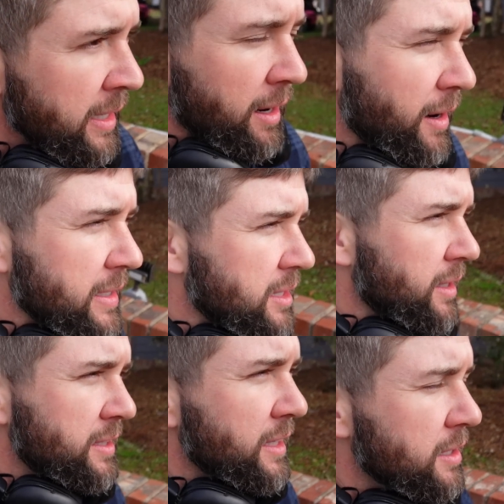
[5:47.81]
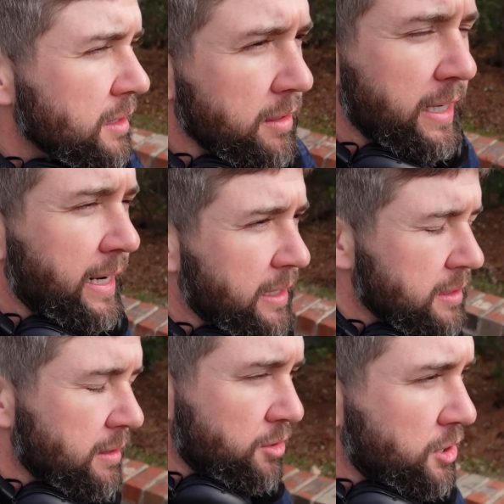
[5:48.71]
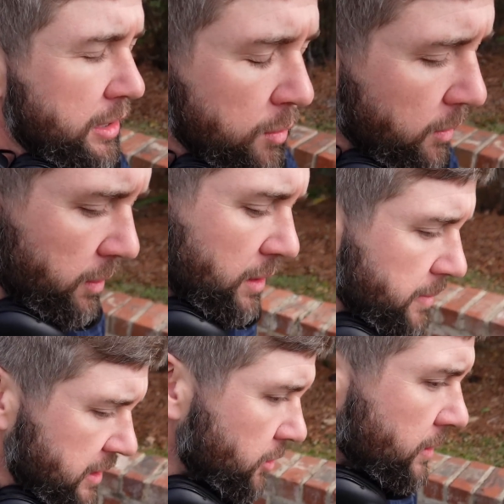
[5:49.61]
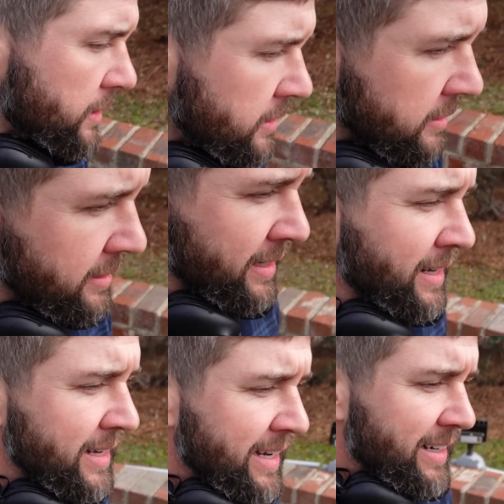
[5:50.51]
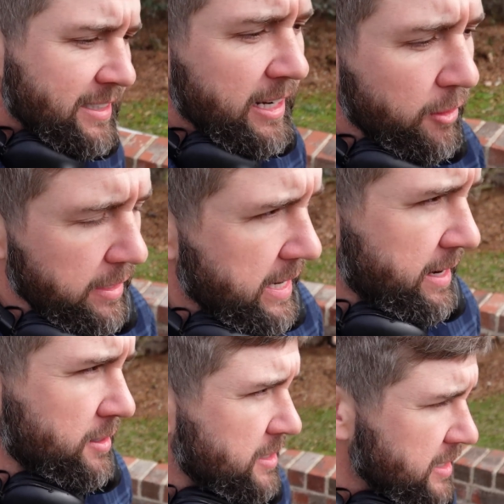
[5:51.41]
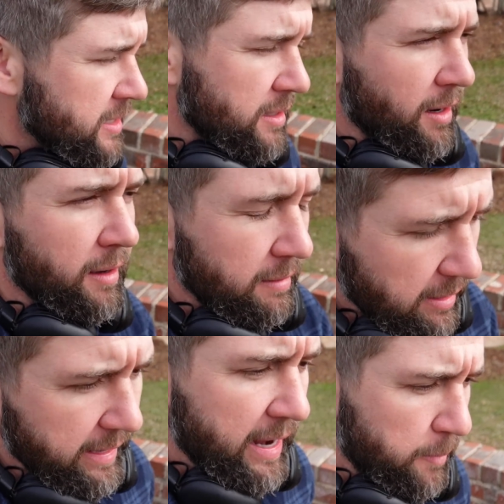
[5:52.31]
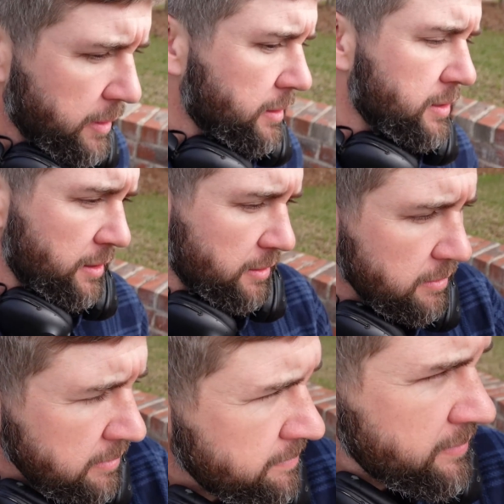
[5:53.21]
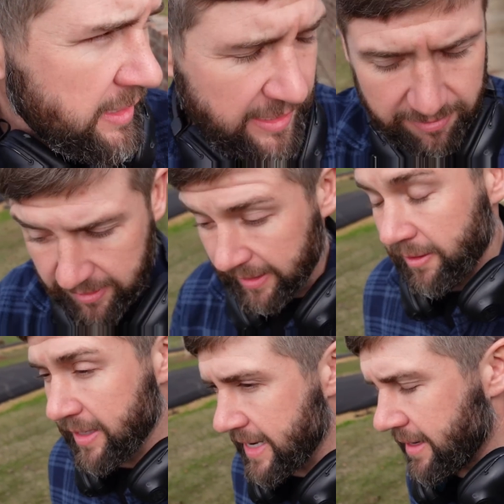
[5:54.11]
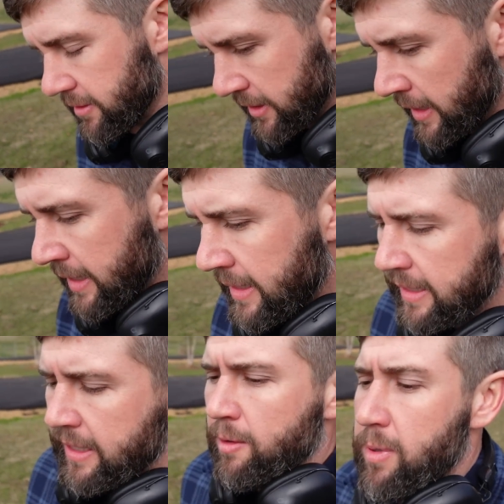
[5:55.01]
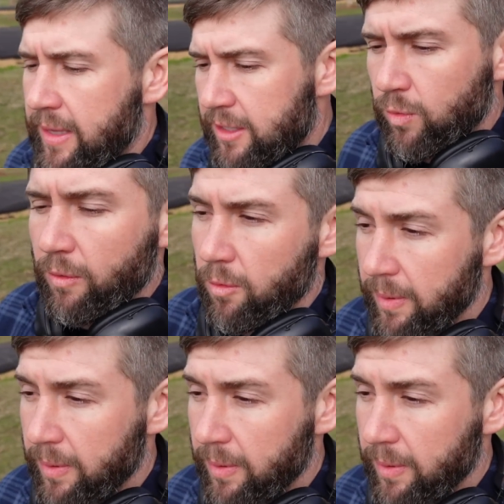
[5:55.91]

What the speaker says: all right, so let's get to the greenhouse. I want to show you what we're going to be doing. When I say greenhouse, this is our caterpillar tunnel. It's not really a greenhouse, but that's why we're